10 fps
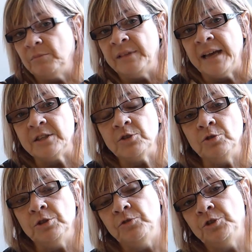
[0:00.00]
that
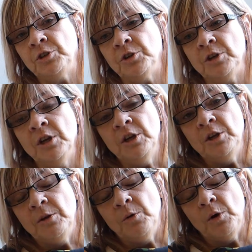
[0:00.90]
sort of drug,
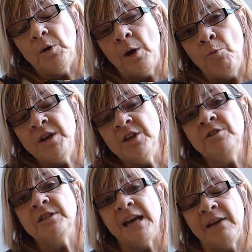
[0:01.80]
and we're
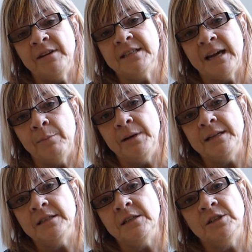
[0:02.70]
used to having
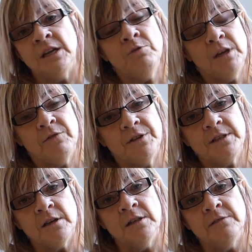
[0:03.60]
tablets that don't give us
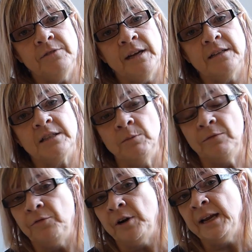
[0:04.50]
side effects, I'm
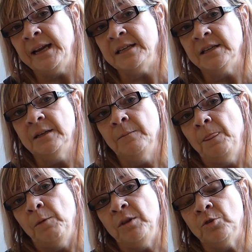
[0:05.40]
afraid
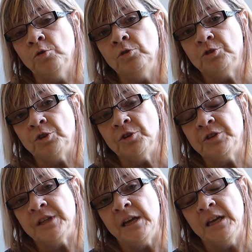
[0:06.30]
with all drugs
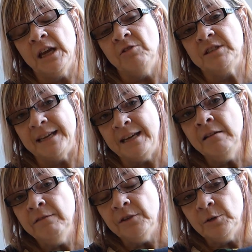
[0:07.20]
that are going to
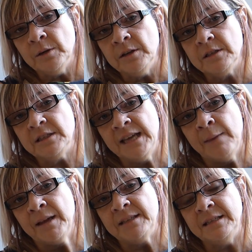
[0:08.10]
influence the
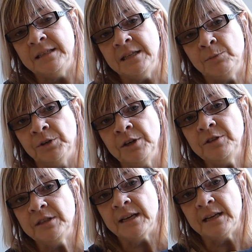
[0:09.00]
MS disease
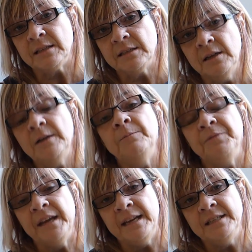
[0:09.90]
process,
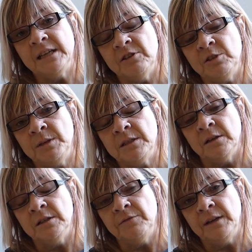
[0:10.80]
there is going to be
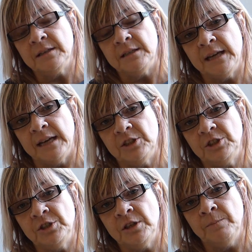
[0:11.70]
side effects attached
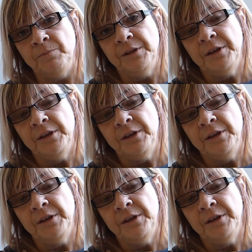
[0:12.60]
to them.